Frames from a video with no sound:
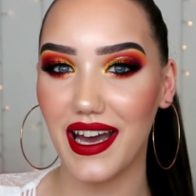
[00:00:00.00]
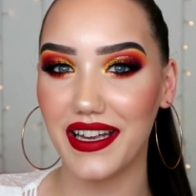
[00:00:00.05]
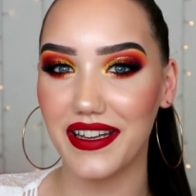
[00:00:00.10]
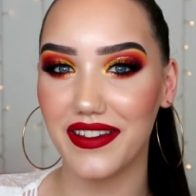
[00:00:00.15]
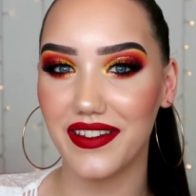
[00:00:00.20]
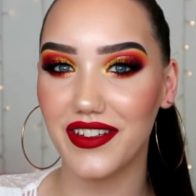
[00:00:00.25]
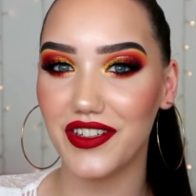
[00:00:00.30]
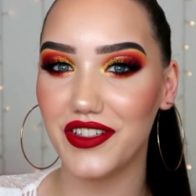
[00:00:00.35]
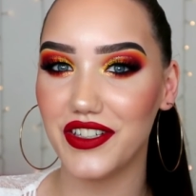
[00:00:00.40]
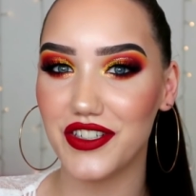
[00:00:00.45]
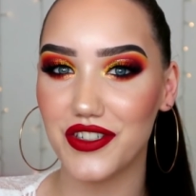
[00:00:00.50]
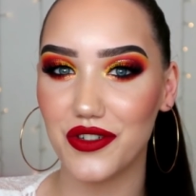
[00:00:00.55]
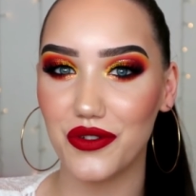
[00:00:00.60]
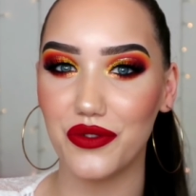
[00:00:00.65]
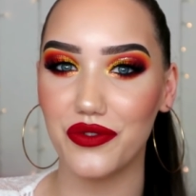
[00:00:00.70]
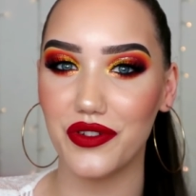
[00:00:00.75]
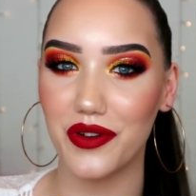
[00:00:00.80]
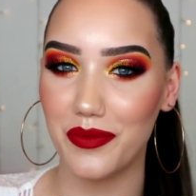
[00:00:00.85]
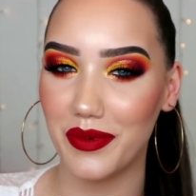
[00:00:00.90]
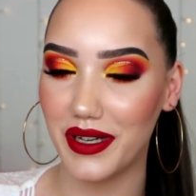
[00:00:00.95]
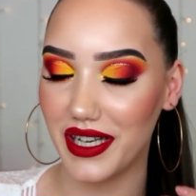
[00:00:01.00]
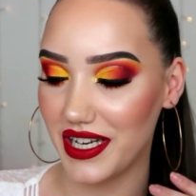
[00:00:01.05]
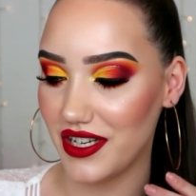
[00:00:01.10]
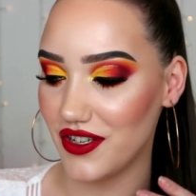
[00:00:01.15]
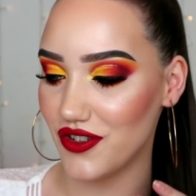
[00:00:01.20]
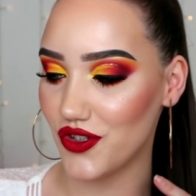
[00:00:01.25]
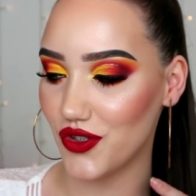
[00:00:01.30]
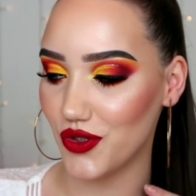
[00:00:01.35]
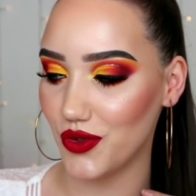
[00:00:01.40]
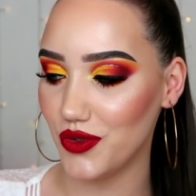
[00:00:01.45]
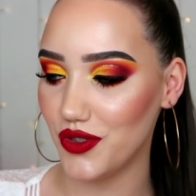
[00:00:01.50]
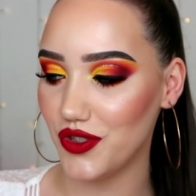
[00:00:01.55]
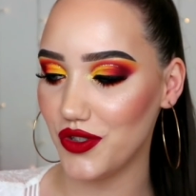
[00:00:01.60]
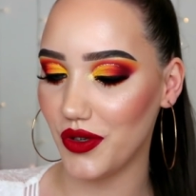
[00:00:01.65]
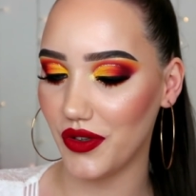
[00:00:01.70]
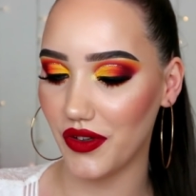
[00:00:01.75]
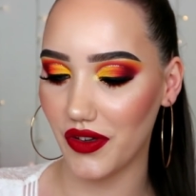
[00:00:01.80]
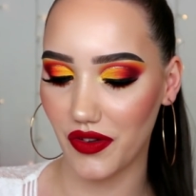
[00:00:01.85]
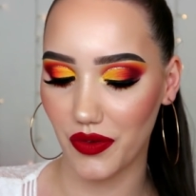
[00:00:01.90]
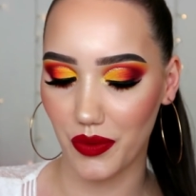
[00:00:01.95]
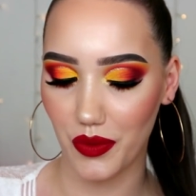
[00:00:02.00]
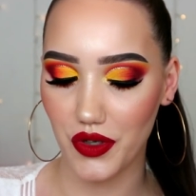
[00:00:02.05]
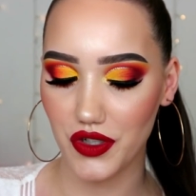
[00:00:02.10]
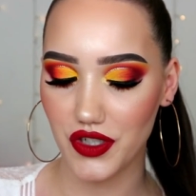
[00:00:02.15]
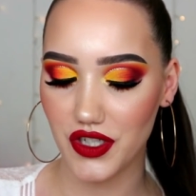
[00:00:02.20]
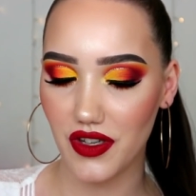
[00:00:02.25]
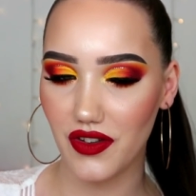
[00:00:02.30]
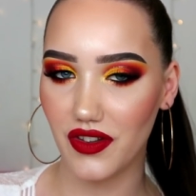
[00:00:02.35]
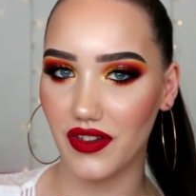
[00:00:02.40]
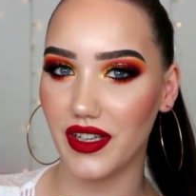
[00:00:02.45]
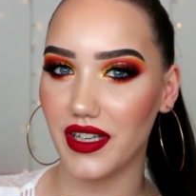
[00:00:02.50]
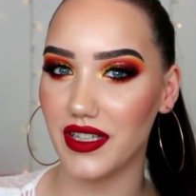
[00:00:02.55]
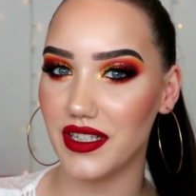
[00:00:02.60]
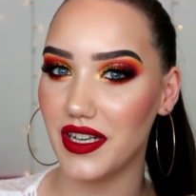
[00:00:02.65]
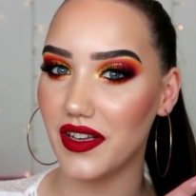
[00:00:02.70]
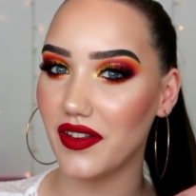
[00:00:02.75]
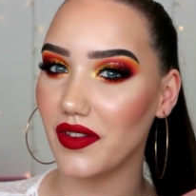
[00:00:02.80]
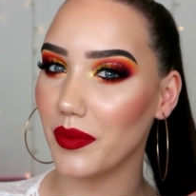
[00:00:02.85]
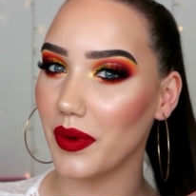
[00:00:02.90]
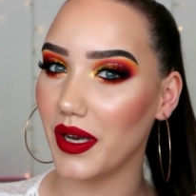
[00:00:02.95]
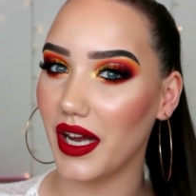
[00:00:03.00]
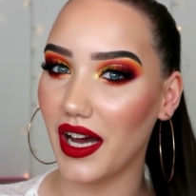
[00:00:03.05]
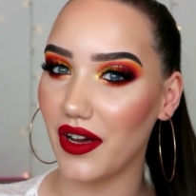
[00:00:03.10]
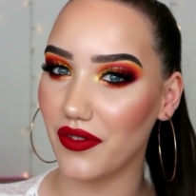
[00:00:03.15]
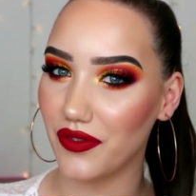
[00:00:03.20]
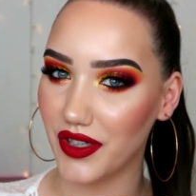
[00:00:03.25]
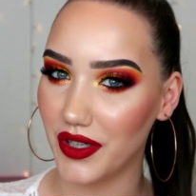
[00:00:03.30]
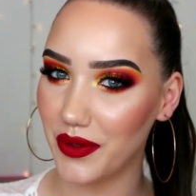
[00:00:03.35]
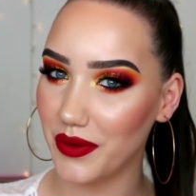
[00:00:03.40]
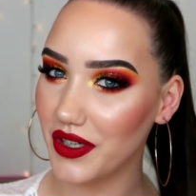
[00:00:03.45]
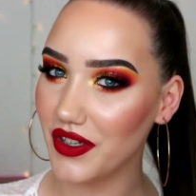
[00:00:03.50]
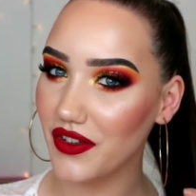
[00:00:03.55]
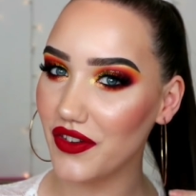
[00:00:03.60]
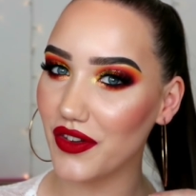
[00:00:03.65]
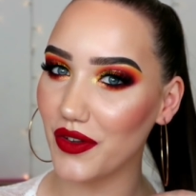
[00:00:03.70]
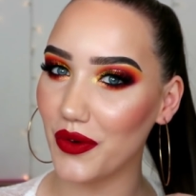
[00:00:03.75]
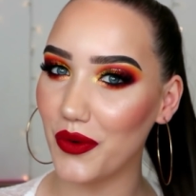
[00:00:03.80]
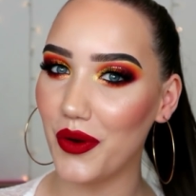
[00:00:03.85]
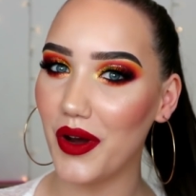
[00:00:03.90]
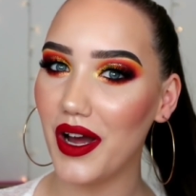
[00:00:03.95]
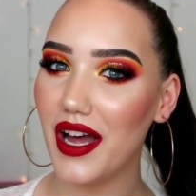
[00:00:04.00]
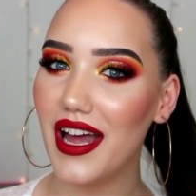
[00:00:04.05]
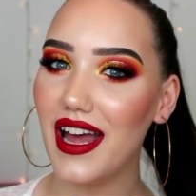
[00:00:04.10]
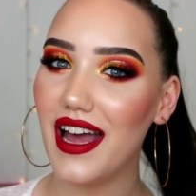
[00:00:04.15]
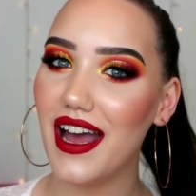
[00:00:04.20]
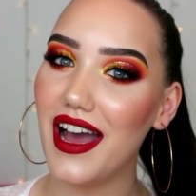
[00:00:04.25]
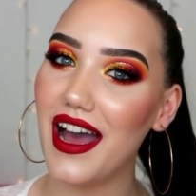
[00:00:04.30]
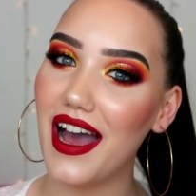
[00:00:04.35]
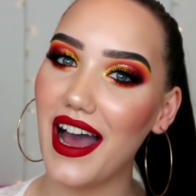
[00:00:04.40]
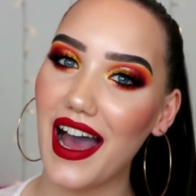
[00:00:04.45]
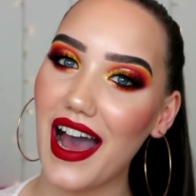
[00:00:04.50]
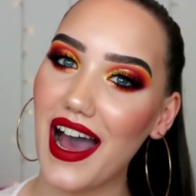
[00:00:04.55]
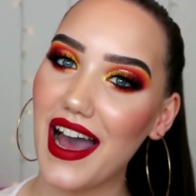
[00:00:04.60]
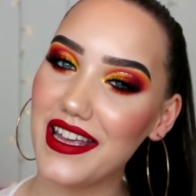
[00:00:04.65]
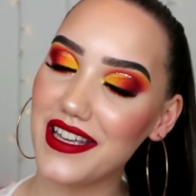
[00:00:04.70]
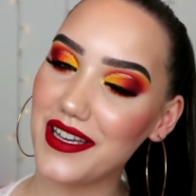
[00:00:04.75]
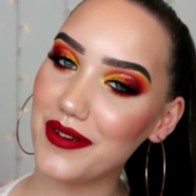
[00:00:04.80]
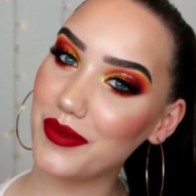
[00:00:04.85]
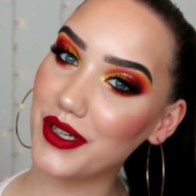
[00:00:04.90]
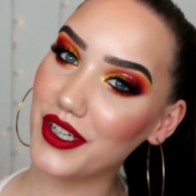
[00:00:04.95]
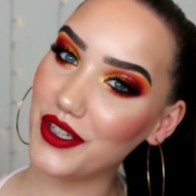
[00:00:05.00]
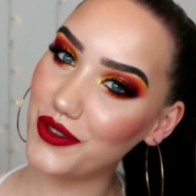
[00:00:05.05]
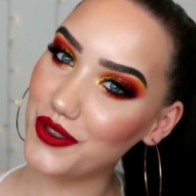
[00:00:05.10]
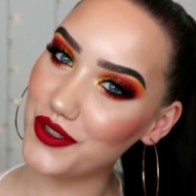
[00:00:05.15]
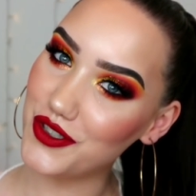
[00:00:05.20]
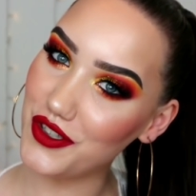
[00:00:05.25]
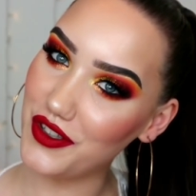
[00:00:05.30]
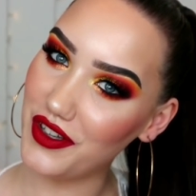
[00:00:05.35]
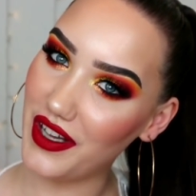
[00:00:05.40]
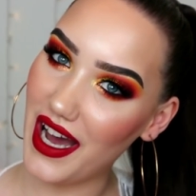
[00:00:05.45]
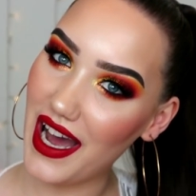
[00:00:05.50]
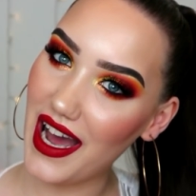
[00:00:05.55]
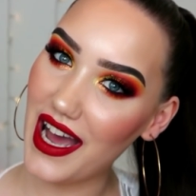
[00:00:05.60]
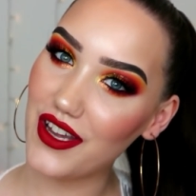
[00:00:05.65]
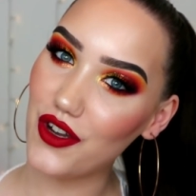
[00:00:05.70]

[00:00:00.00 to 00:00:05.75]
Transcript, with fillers: I still need to go film my intro and do all the swatches, and that takes about half an hour, so I am going to go do that.